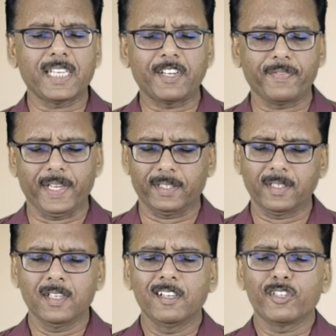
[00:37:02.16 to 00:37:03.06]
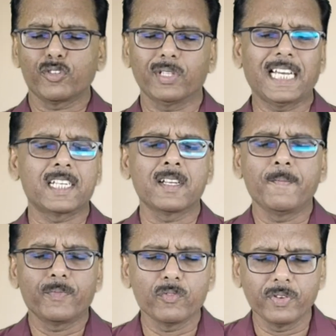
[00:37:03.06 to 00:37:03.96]
faith, so that
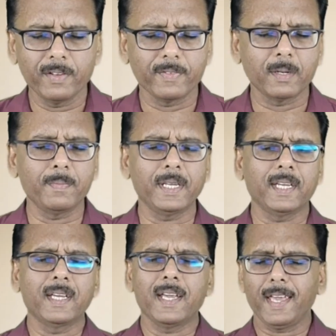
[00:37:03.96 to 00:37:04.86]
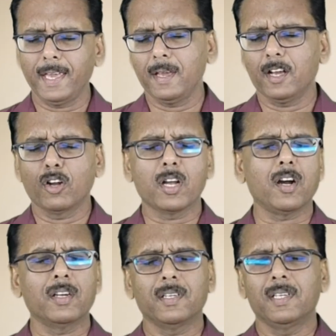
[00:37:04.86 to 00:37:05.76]
we will be
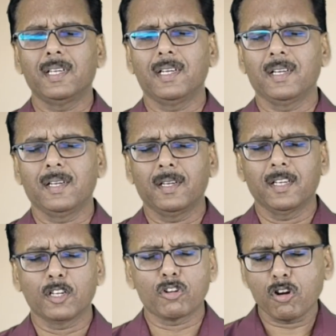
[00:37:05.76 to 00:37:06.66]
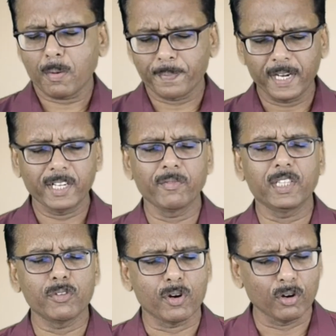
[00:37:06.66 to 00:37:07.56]
God cooperating with
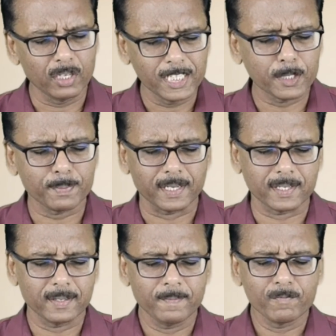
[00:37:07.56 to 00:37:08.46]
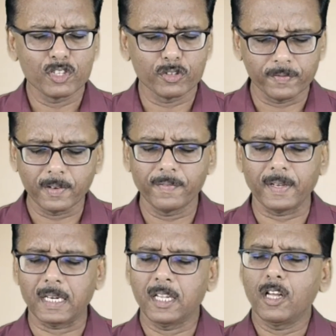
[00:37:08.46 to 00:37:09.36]
your Holy Spirit to
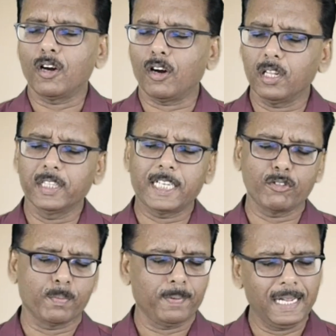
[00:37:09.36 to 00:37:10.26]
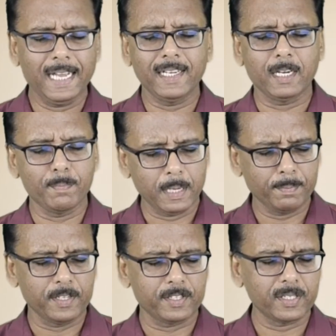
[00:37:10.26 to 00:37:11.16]
fulfill all that you plan and
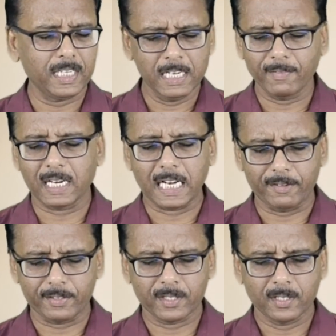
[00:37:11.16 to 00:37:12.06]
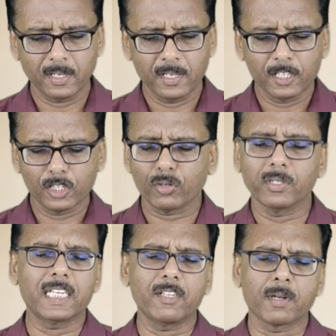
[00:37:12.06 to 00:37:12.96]
purpose in our lives, so
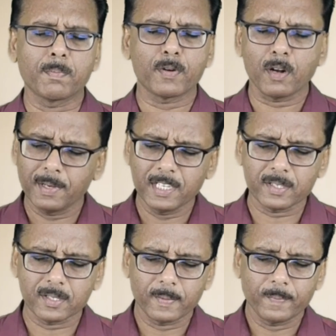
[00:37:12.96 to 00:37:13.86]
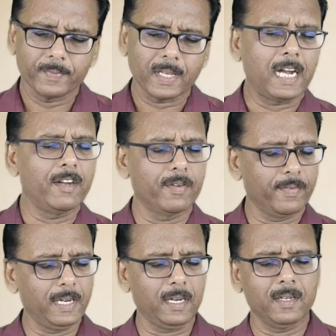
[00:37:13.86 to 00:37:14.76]
that your promise and your
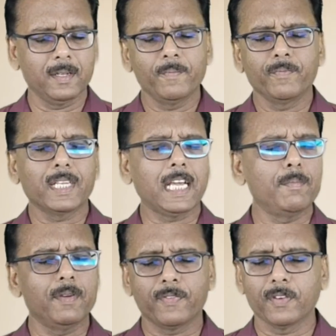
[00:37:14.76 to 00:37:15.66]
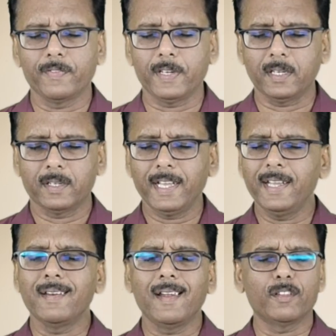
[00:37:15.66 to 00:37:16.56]
will can be fulfilled
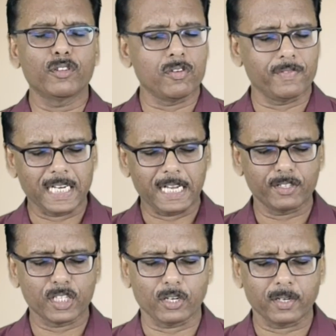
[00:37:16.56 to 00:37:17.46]
in and through our lives, Lord.